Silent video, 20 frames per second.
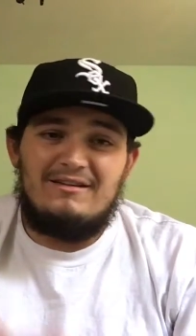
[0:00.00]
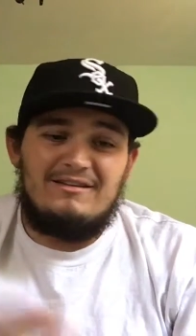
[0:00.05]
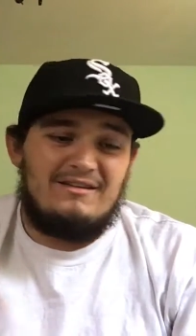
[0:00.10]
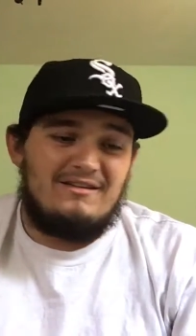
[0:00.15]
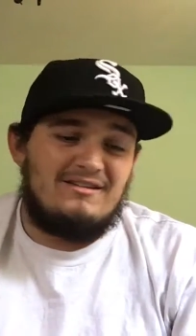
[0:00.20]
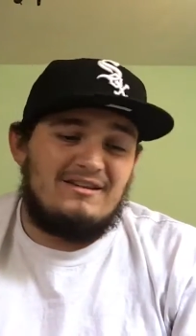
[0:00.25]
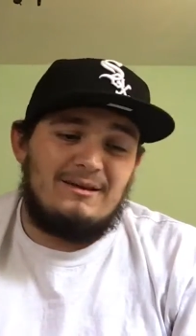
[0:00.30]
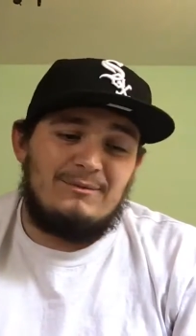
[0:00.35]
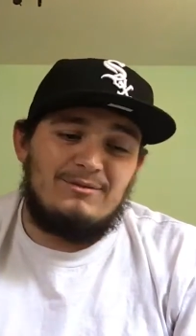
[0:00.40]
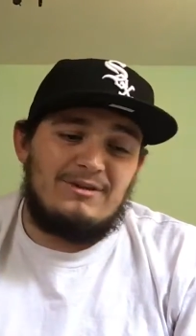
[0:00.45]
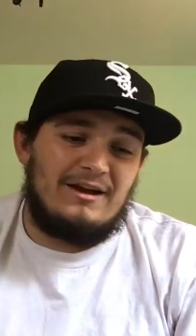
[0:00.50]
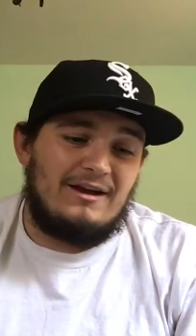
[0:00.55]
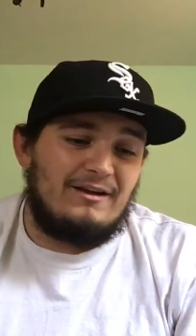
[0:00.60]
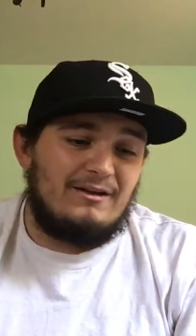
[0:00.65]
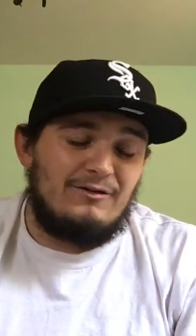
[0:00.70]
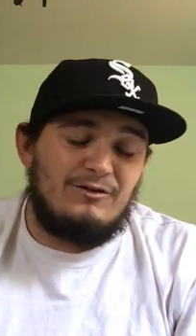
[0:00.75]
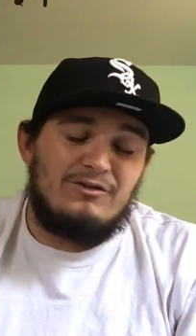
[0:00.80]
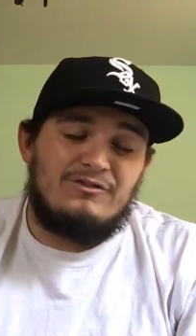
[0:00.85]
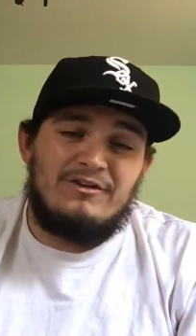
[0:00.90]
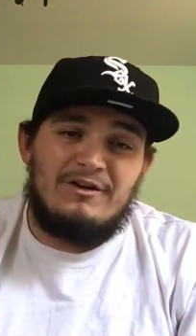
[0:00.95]
This team's not
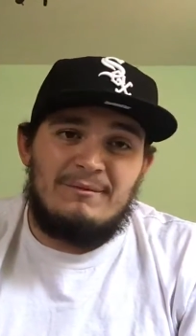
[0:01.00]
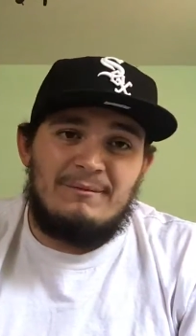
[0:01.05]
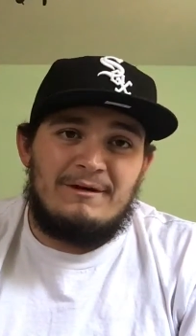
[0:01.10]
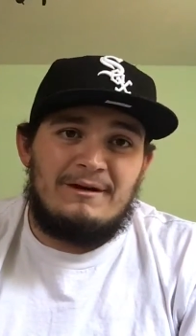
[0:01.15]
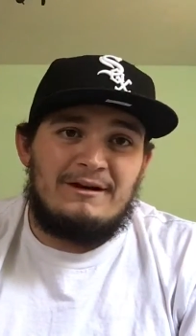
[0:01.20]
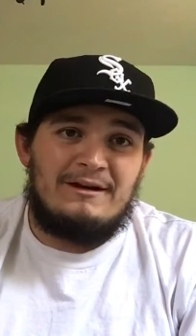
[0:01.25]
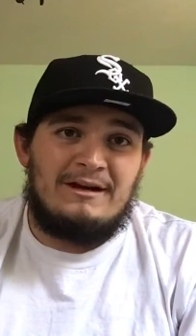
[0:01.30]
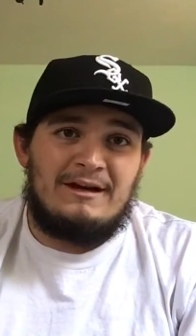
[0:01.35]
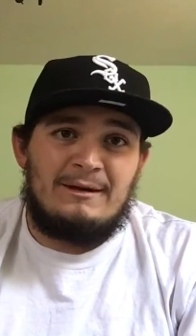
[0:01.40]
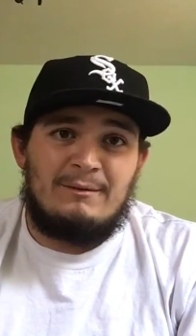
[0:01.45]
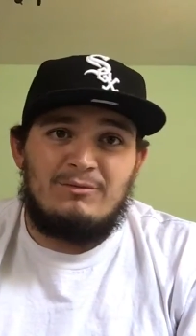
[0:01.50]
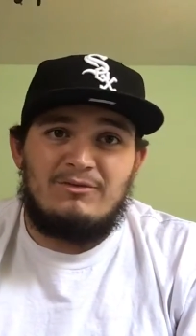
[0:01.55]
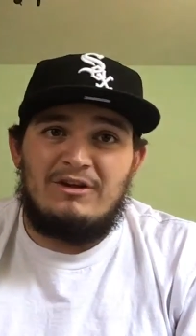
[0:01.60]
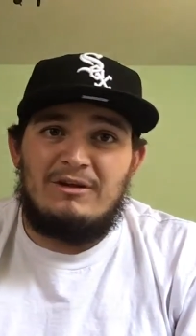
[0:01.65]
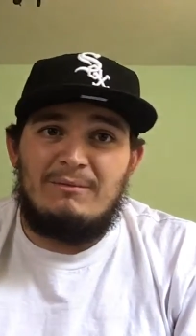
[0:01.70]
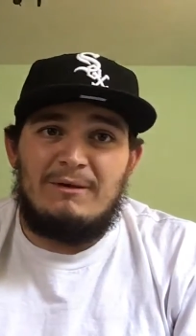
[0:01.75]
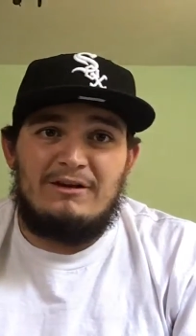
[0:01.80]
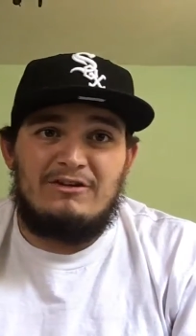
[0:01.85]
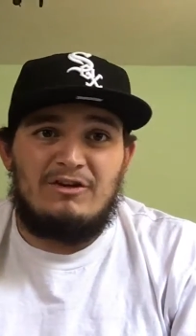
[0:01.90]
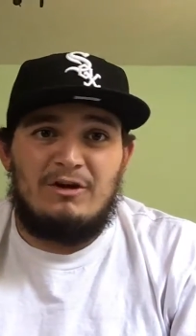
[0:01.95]
going to lose very many games,
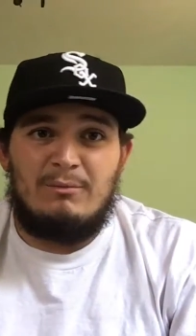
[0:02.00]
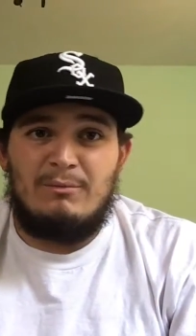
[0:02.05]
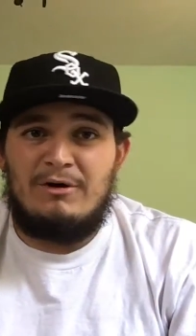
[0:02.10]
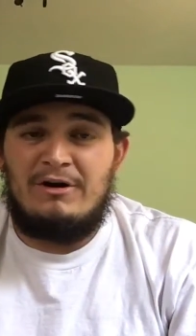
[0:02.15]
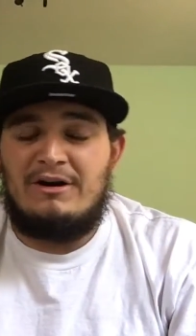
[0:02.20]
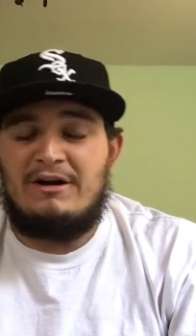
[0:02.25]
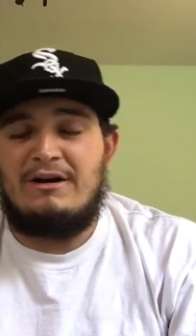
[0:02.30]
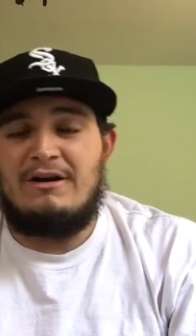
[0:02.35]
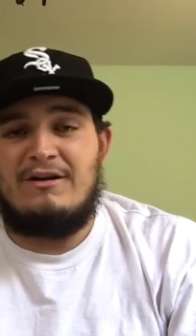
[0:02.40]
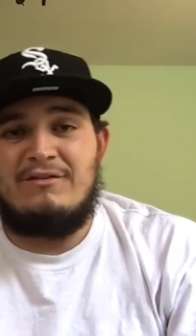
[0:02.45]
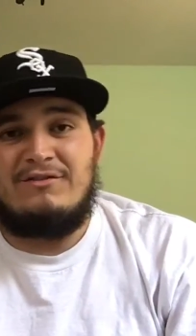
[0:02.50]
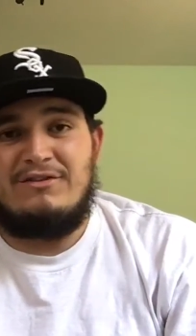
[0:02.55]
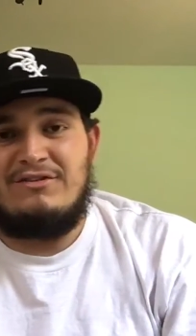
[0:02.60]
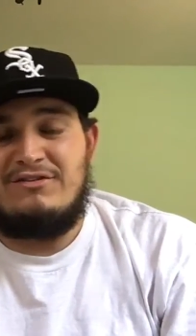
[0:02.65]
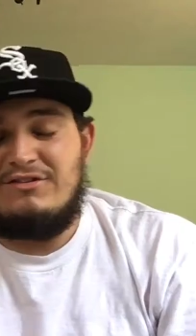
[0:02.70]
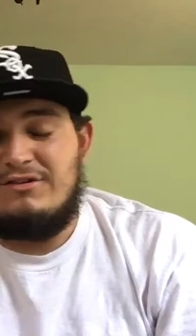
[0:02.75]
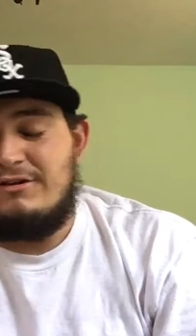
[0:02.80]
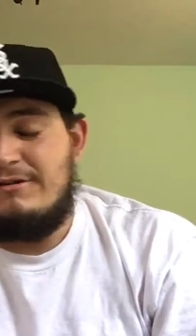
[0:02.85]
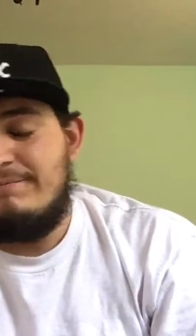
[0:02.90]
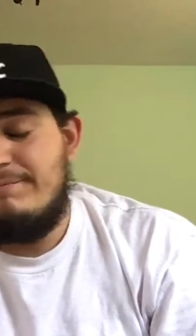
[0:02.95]
led by Tom Brady,
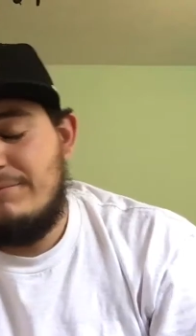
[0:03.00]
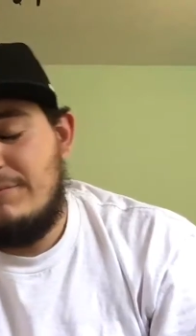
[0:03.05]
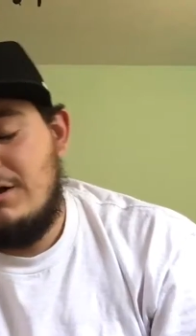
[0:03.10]
obviously.